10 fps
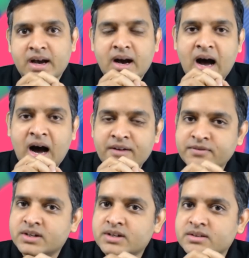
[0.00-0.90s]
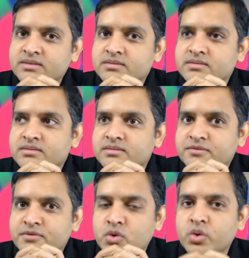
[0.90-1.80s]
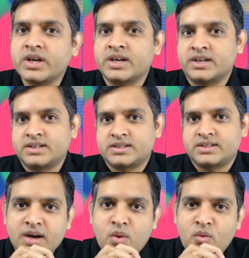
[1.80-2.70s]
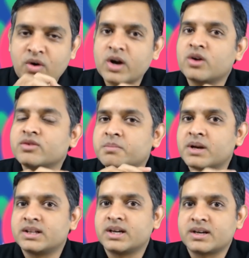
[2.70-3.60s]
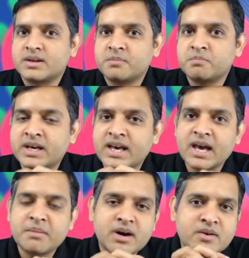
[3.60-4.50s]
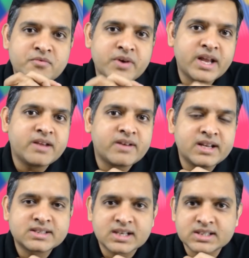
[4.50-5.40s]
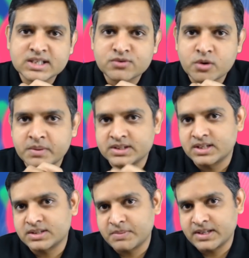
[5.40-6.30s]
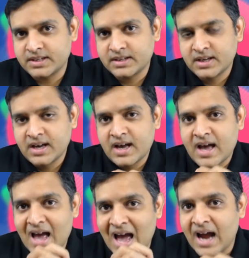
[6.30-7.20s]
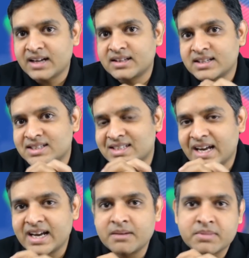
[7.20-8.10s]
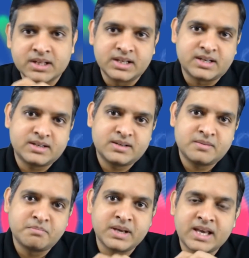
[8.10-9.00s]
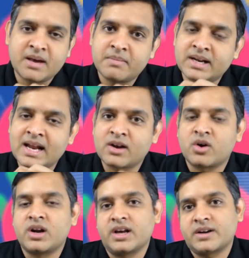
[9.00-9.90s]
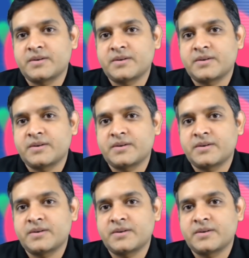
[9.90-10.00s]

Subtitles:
After few years, one of the brother became a very successful businessman and the second brother became an alcoholic.